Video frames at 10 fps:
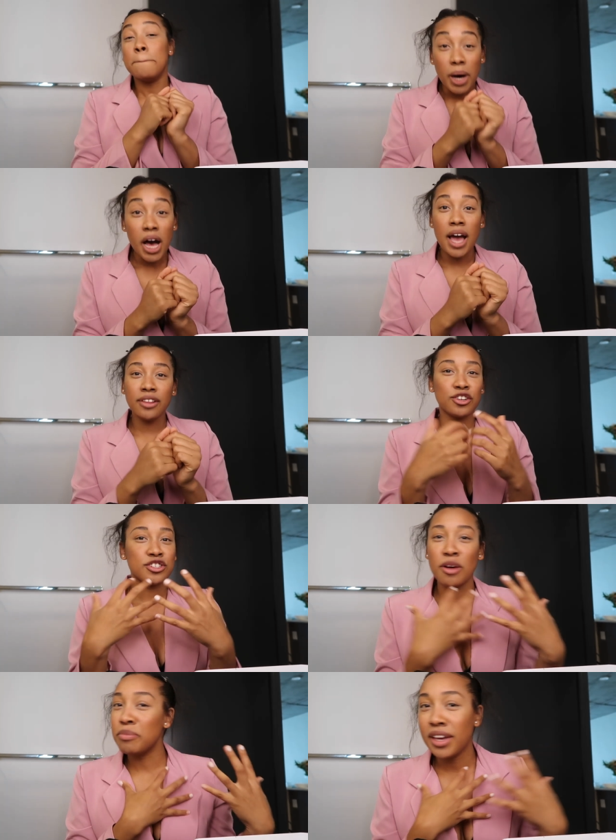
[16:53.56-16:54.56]
But there's
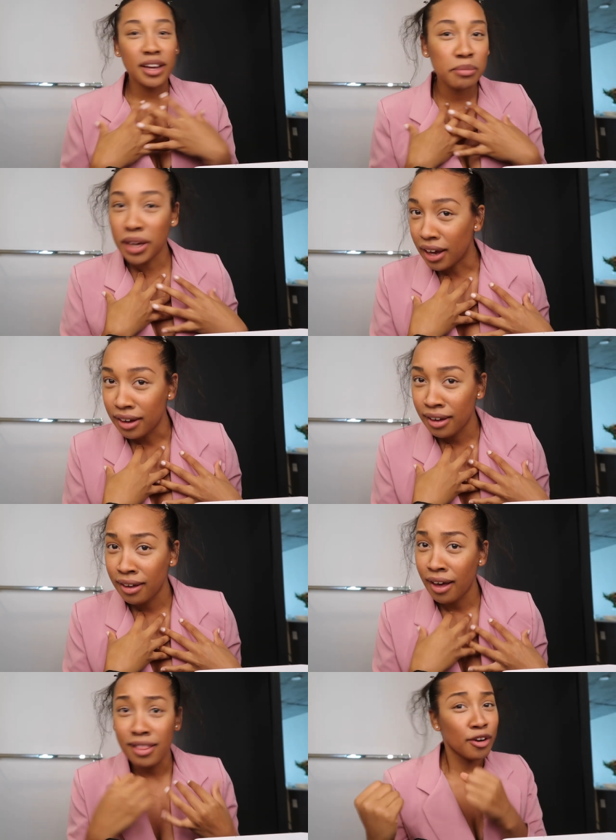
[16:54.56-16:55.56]
something in me,
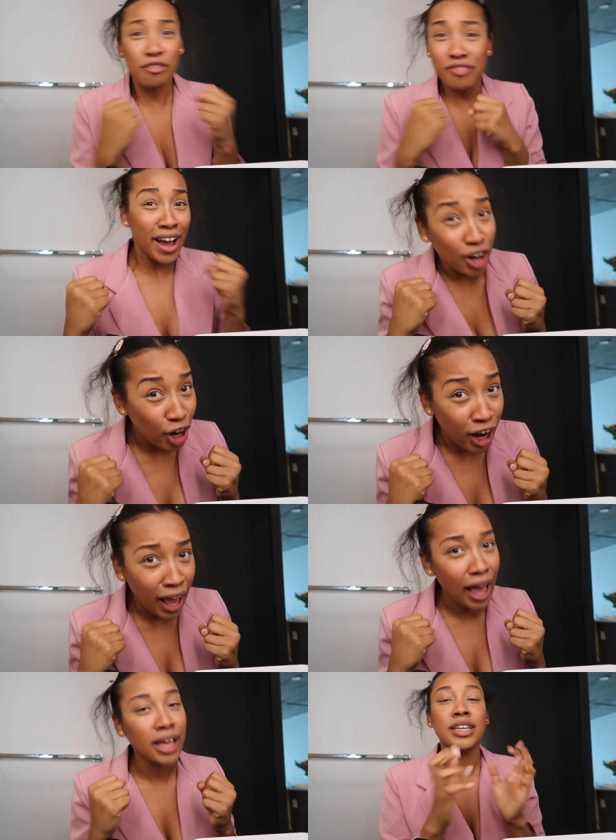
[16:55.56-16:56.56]
a little fighter,
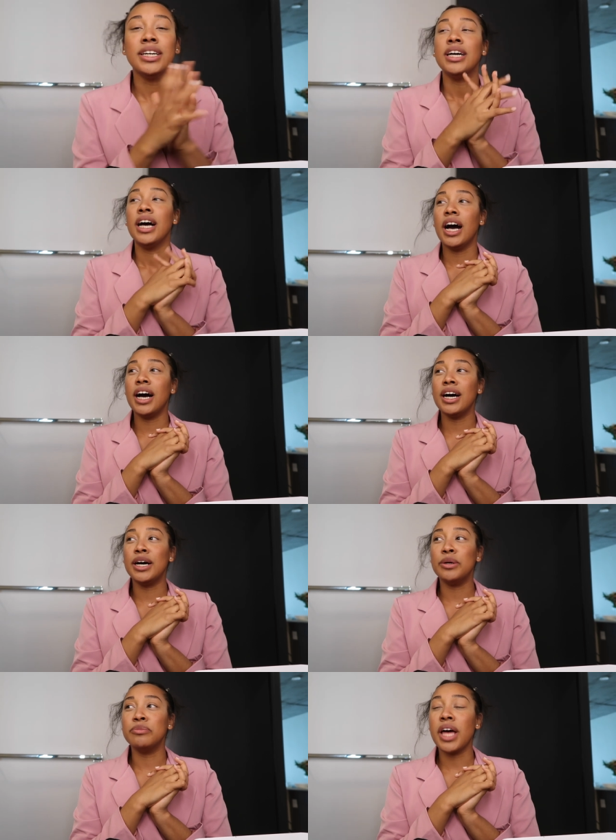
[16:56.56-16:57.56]

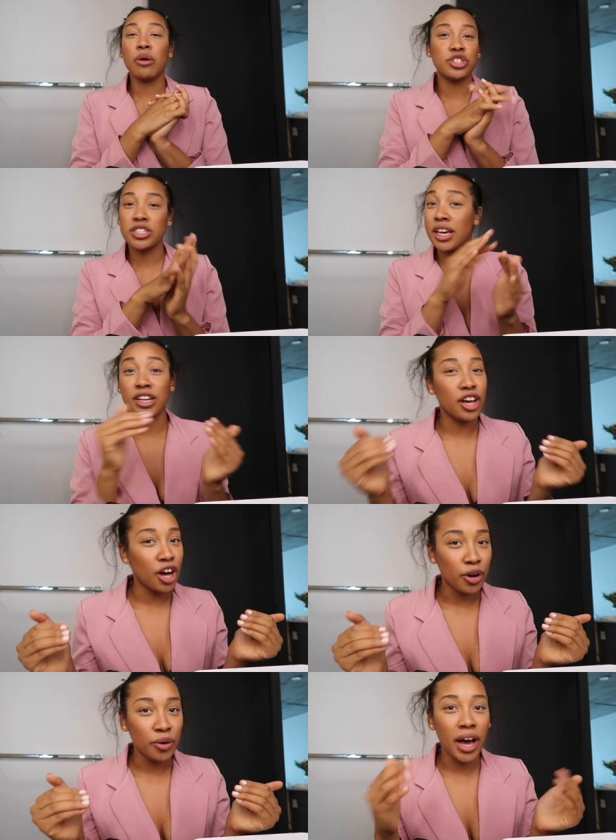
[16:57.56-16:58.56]
that was just like,
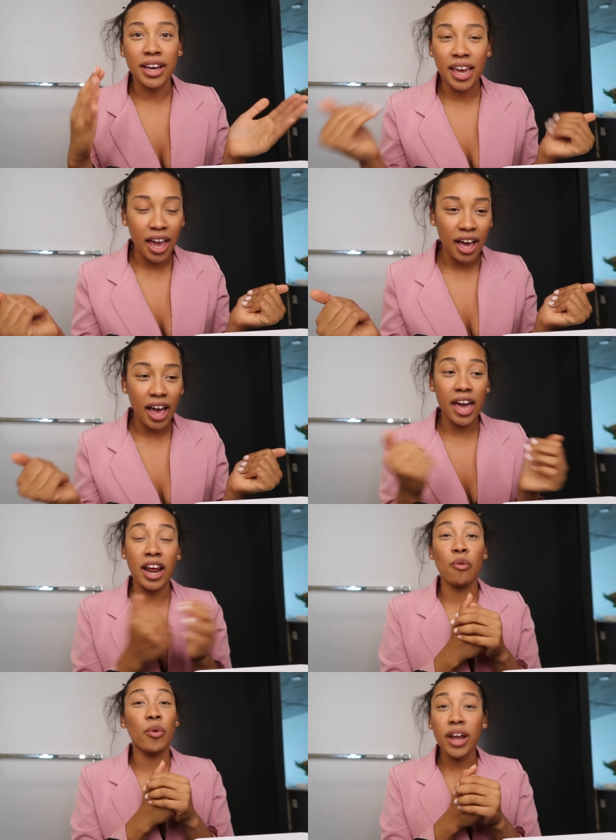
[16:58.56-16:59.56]
no, I can't. And
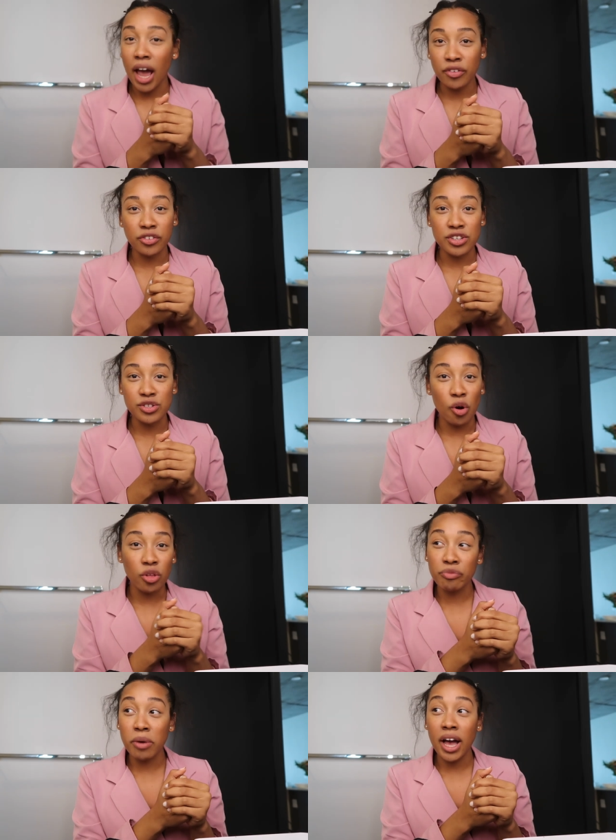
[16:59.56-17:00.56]
I went after this
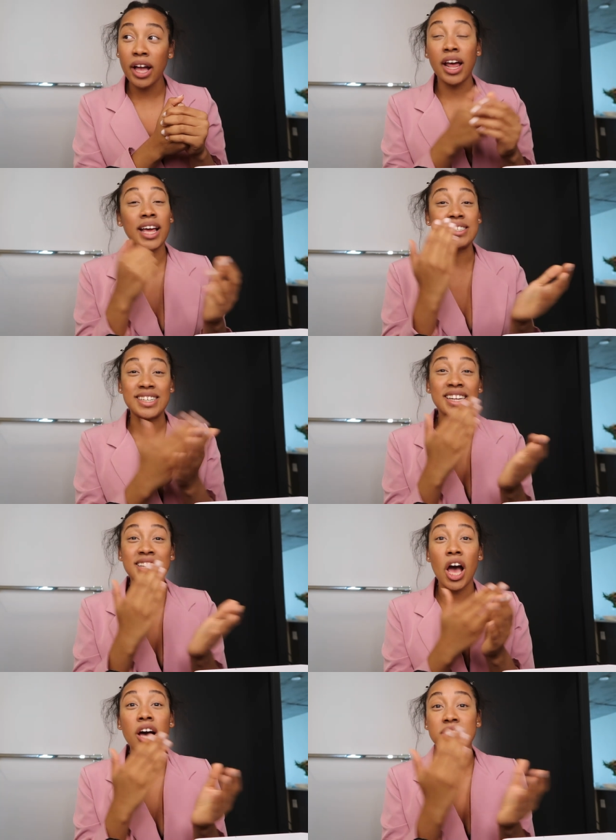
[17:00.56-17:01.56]
goal of mine. I did
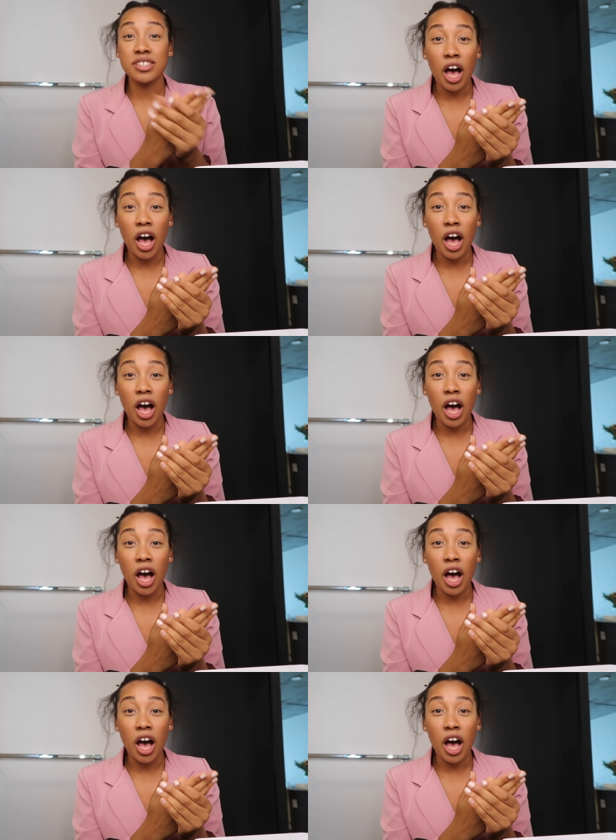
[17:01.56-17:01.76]
not